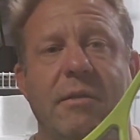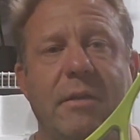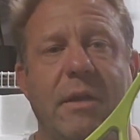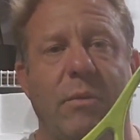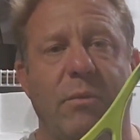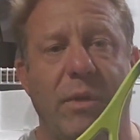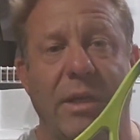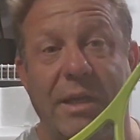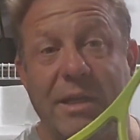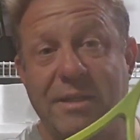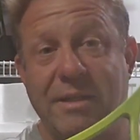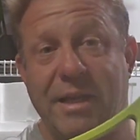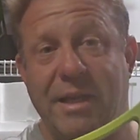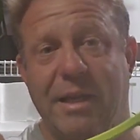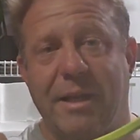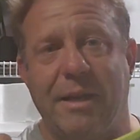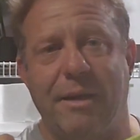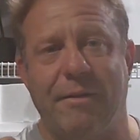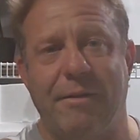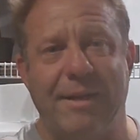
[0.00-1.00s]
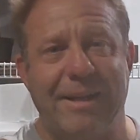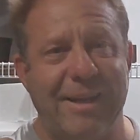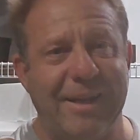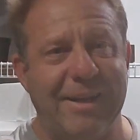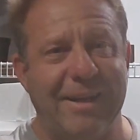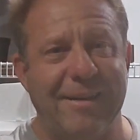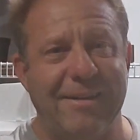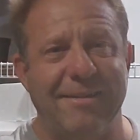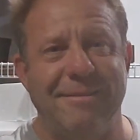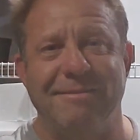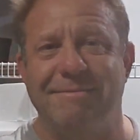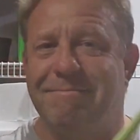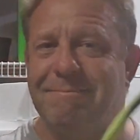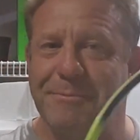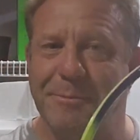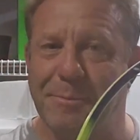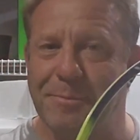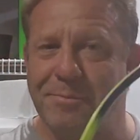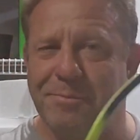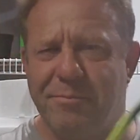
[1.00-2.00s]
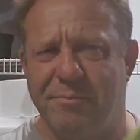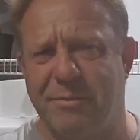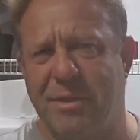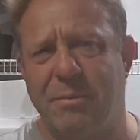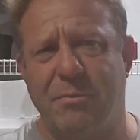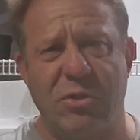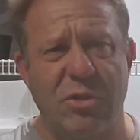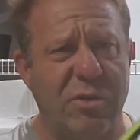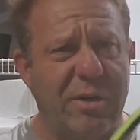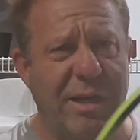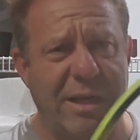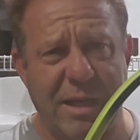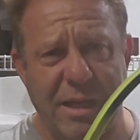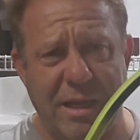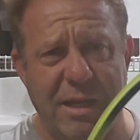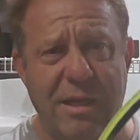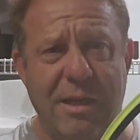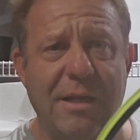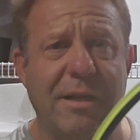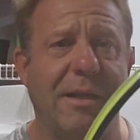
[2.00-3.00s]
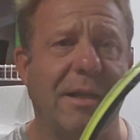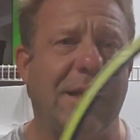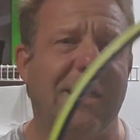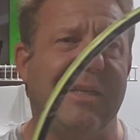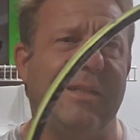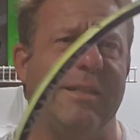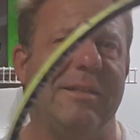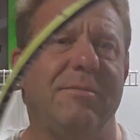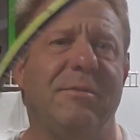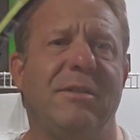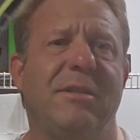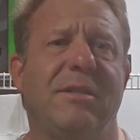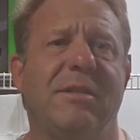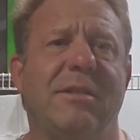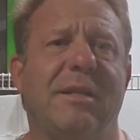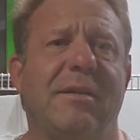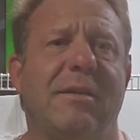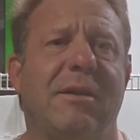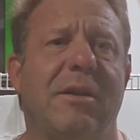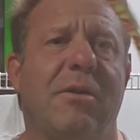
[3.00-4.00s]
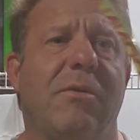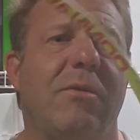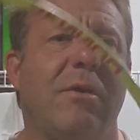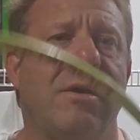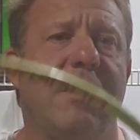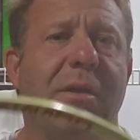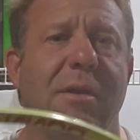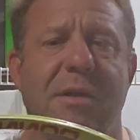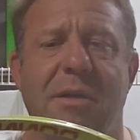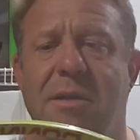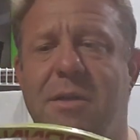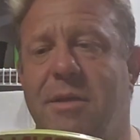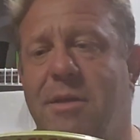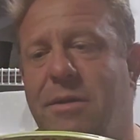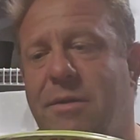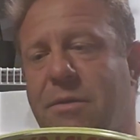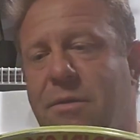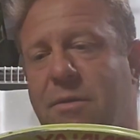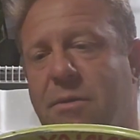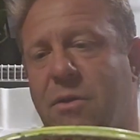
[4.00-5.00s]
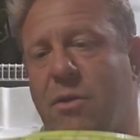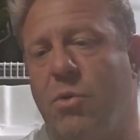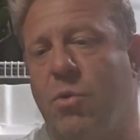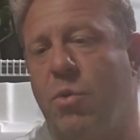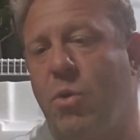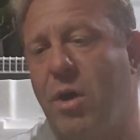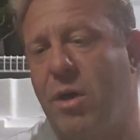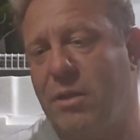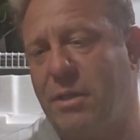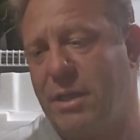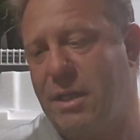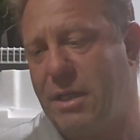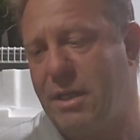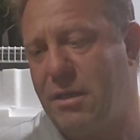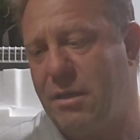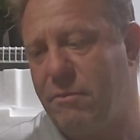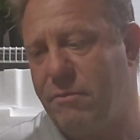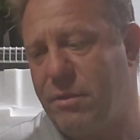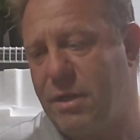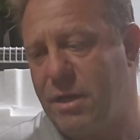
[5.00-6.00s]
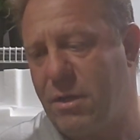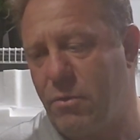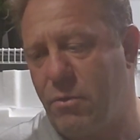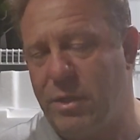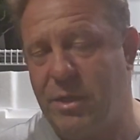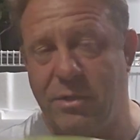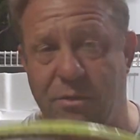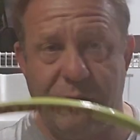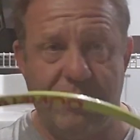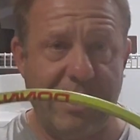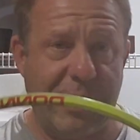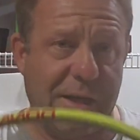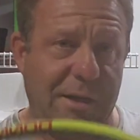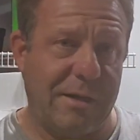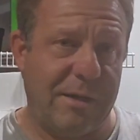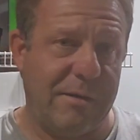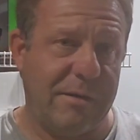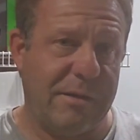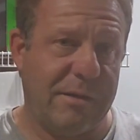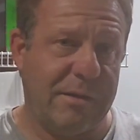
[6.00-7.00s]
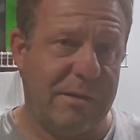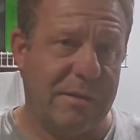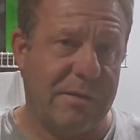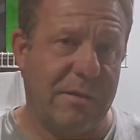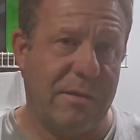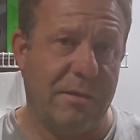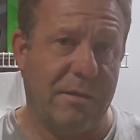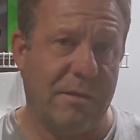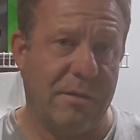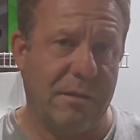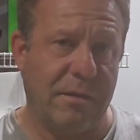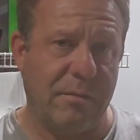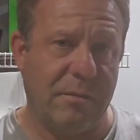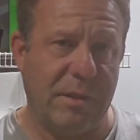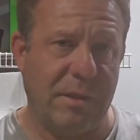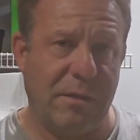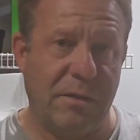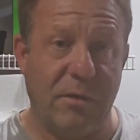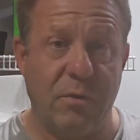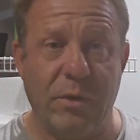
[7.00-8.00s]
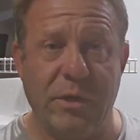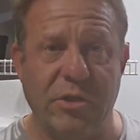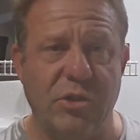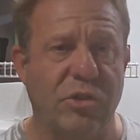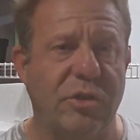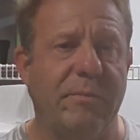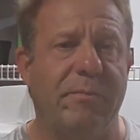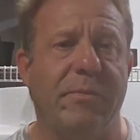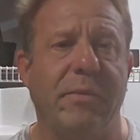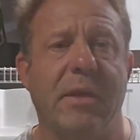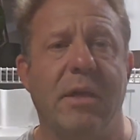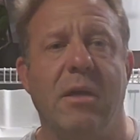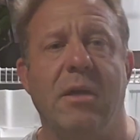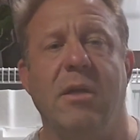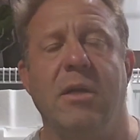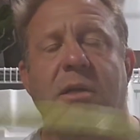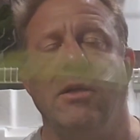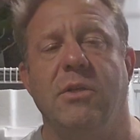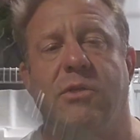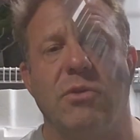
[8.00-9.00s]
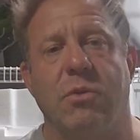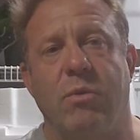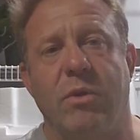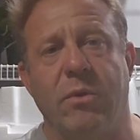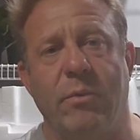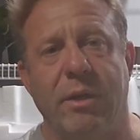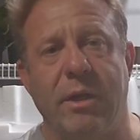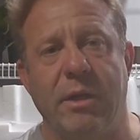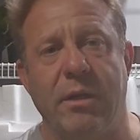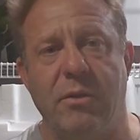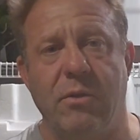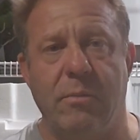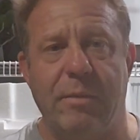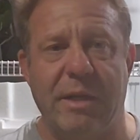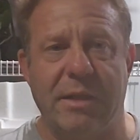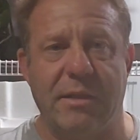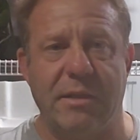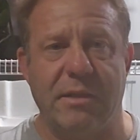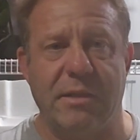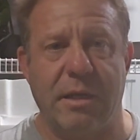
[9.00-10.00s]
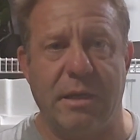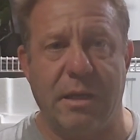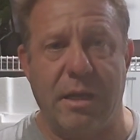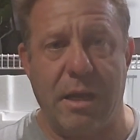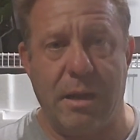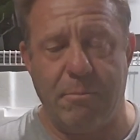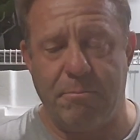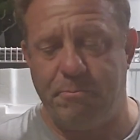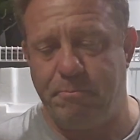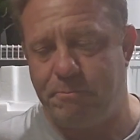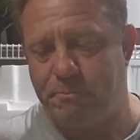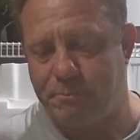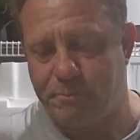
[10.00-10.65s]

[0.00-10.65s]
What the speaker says: that we can take it out and hit it? I'm sure I can. I just, the quality of how we do that is going to be the question. So what are we going to do about this end cap?